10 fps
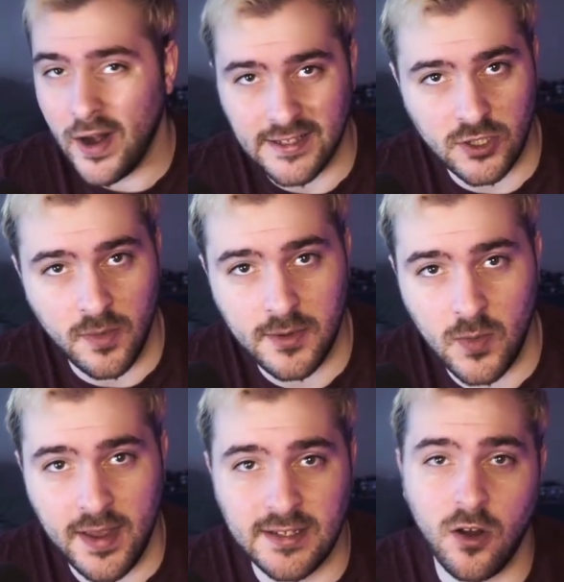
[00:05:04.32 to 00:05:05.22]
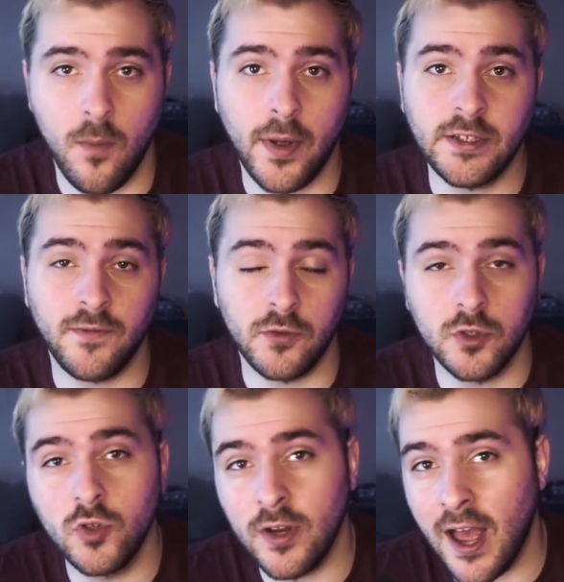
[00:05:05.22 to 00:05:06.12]
right, guys, in Slobs OBS, there are a bunch of
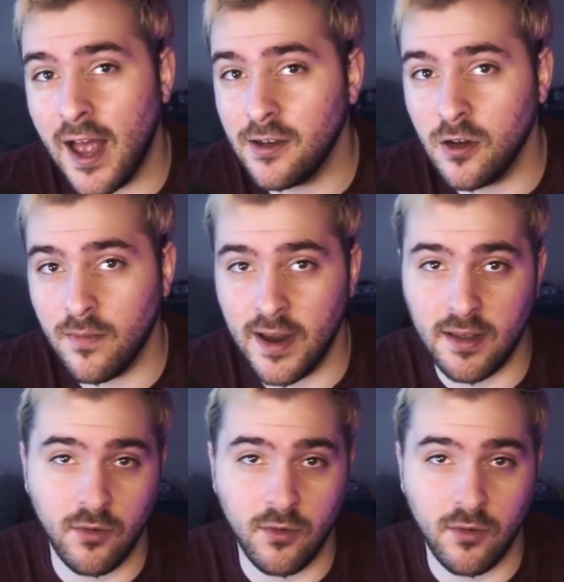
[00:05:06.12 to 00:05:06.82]
filters you can add to your mic.